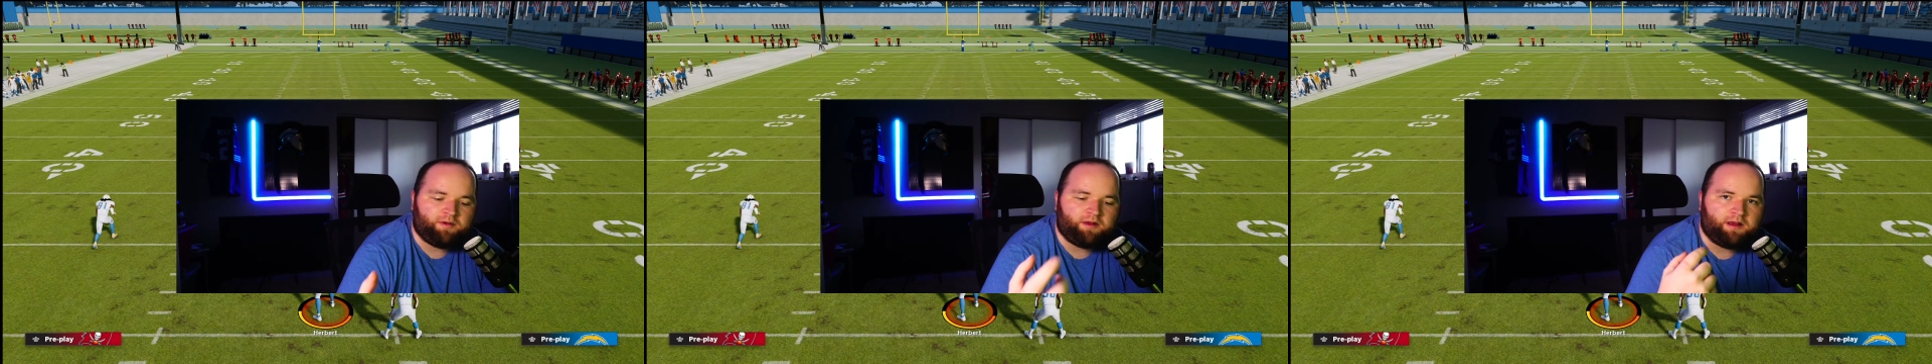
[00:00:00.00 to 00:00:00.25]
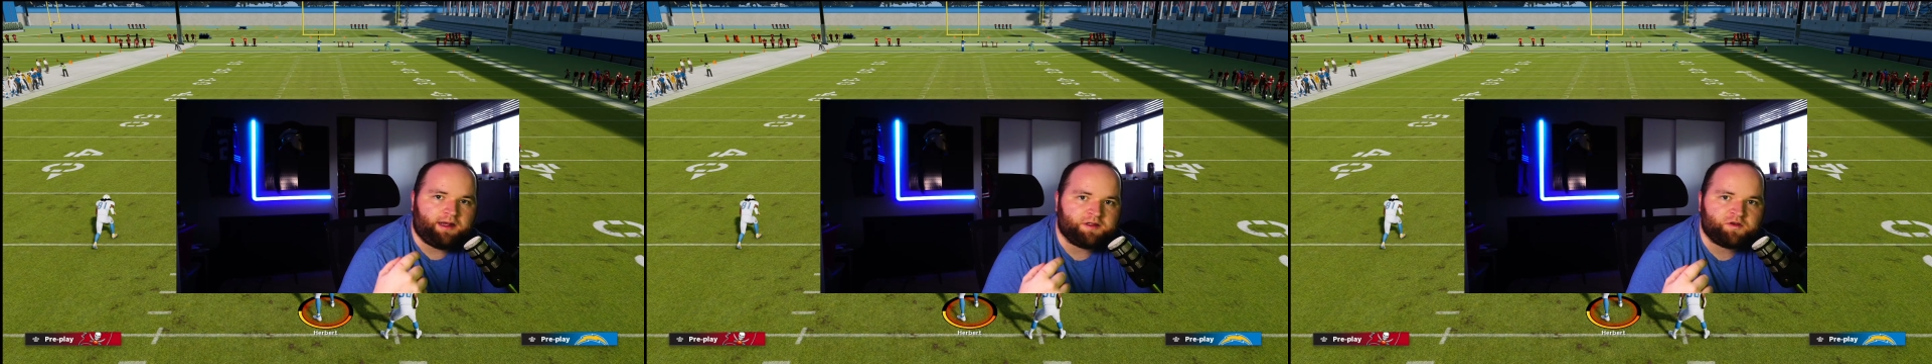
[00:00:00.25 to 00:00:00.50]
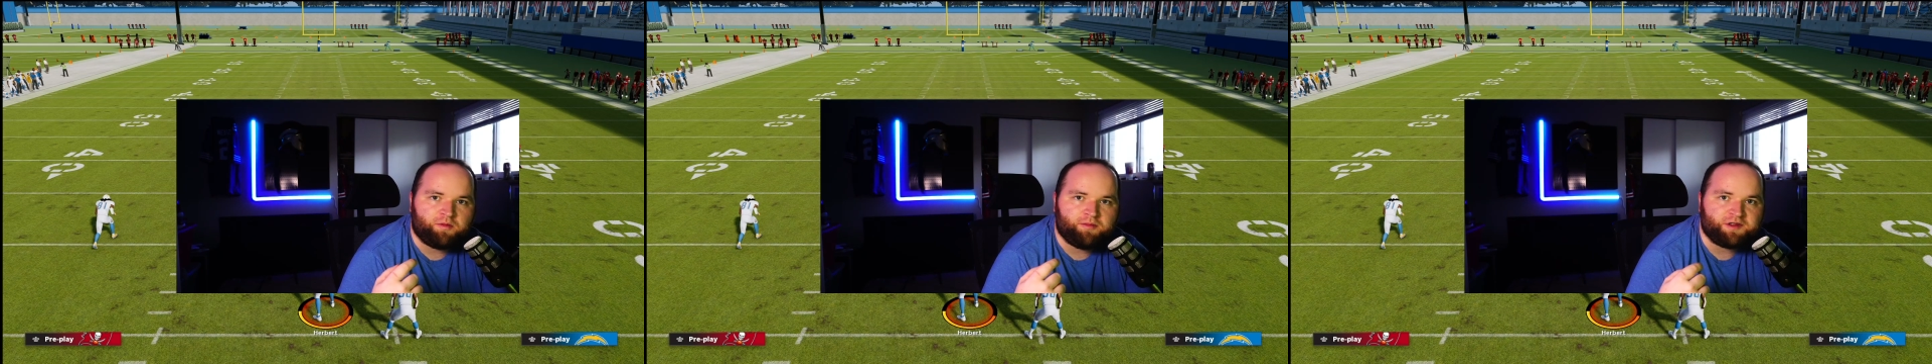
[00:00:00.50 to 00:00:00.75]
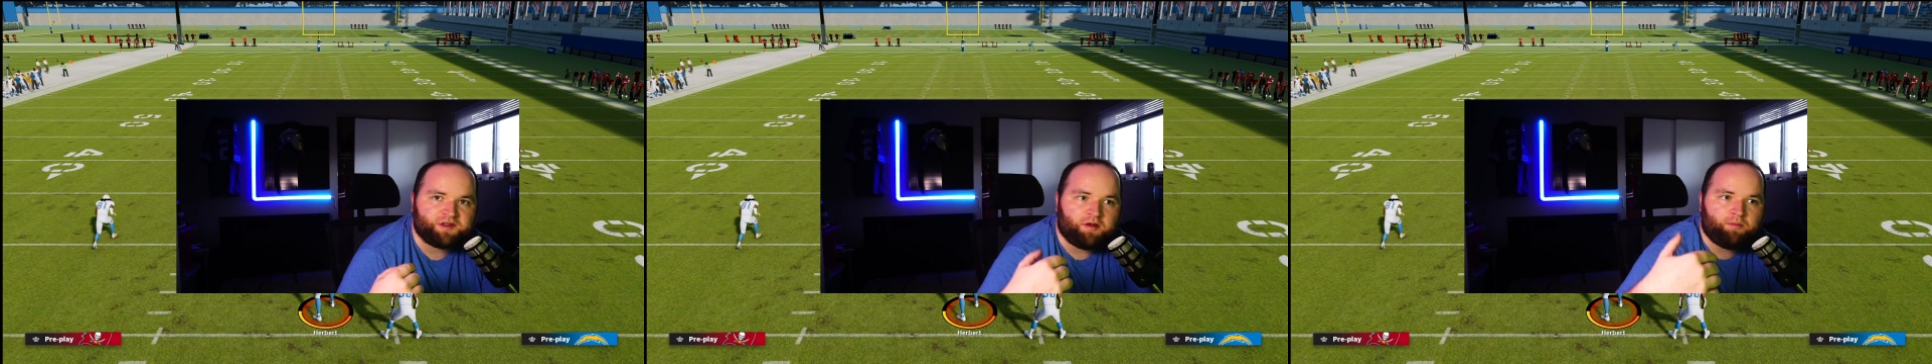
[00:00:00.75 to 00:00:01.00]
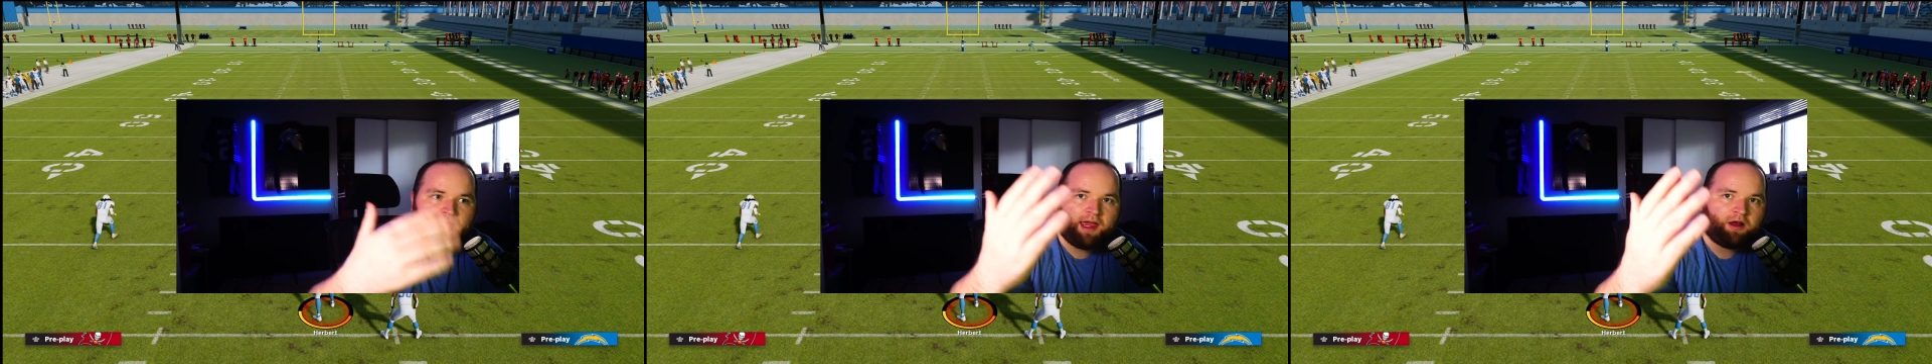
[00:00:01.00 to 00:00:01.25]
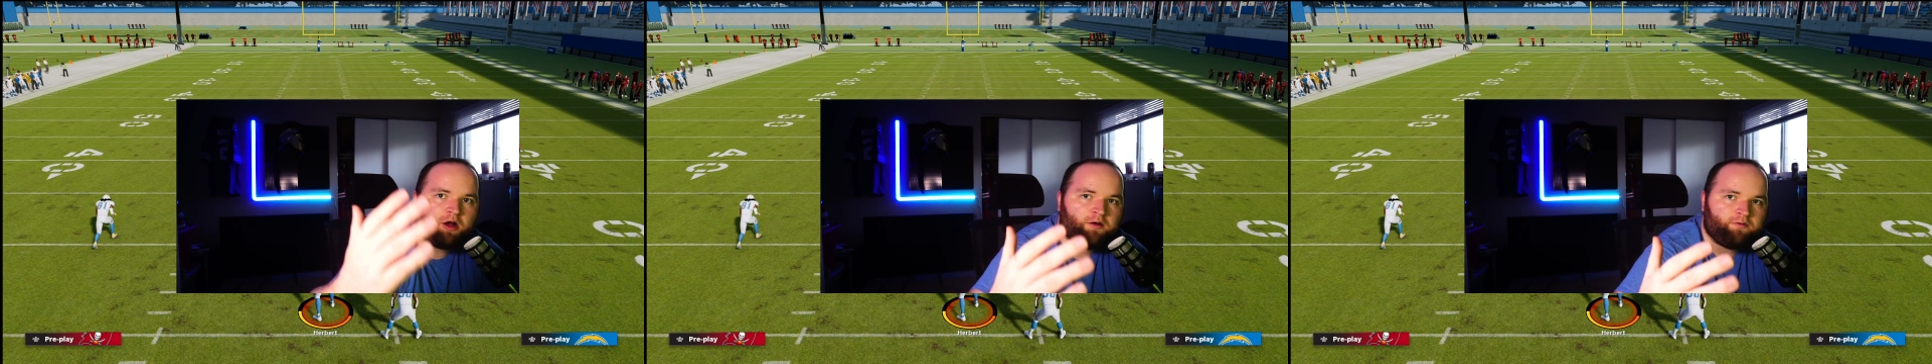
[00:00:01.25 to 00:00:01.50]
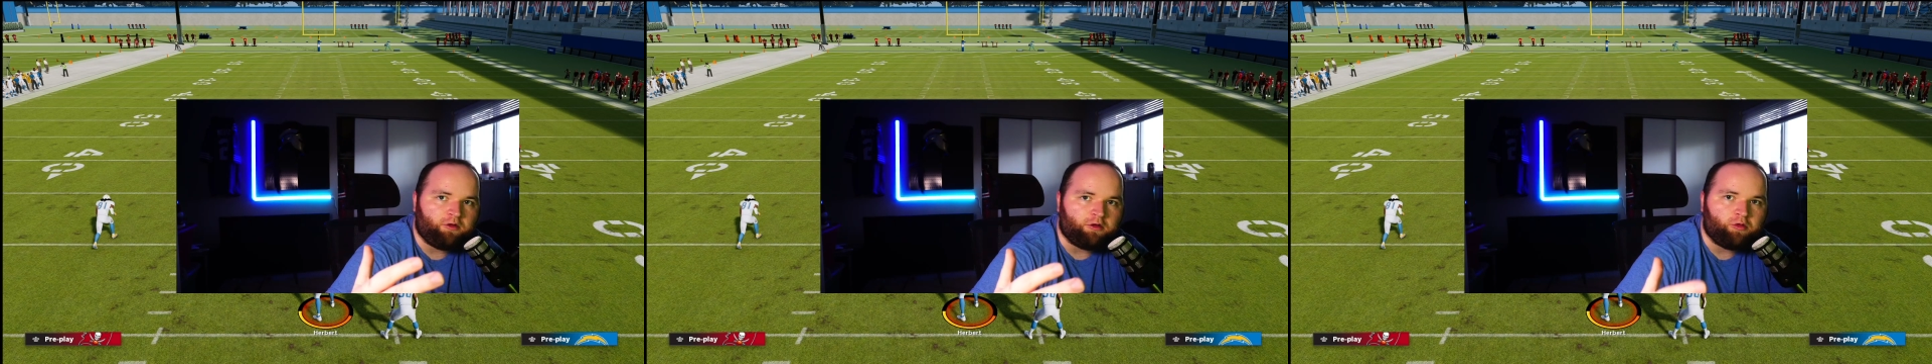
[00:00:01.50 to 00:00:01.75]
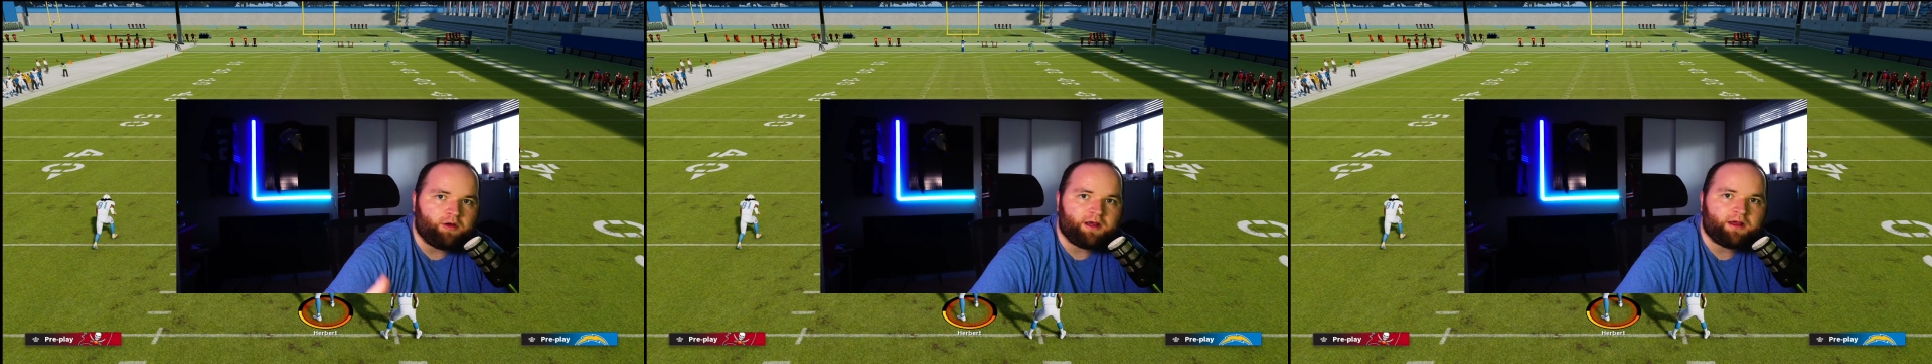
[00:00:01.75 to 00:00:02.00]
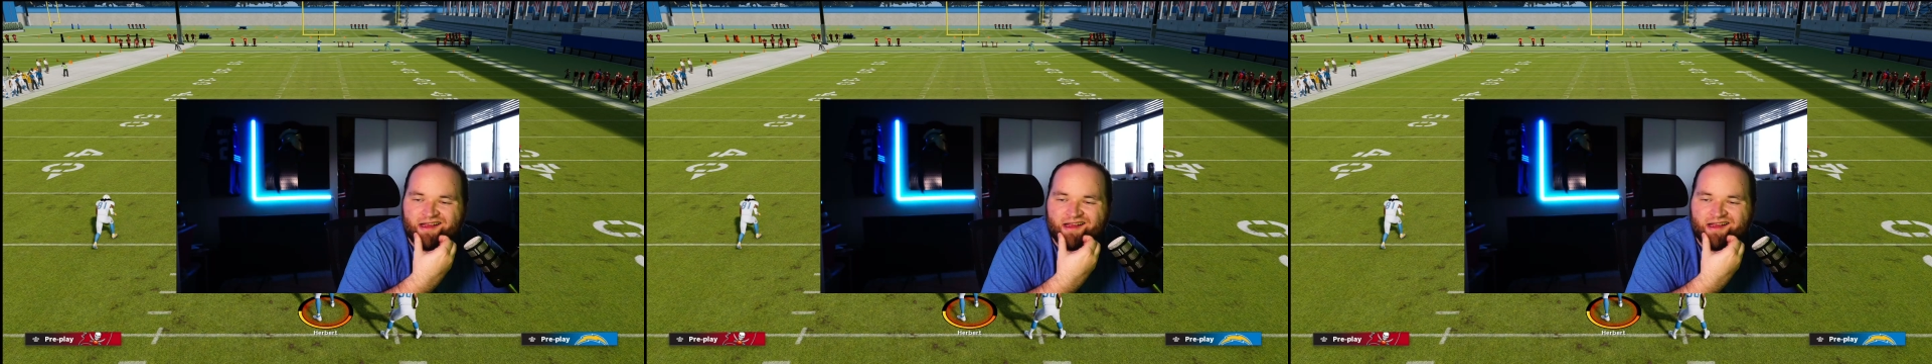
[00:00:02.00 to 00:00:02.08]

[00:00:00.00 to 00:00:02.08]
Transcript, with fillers: the line of scrimmage and then back off real quick.